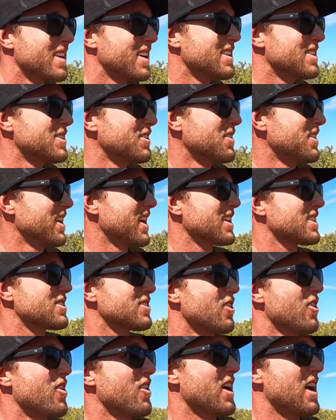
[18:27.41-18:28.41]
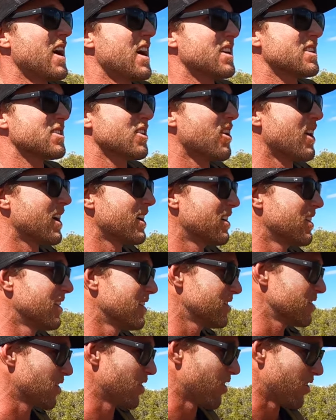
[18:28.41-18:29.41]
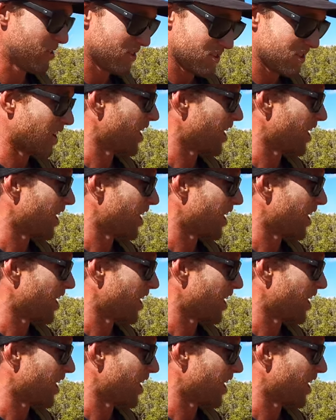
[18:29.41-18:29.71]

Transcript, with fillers: until the next turn, uh, tide turn.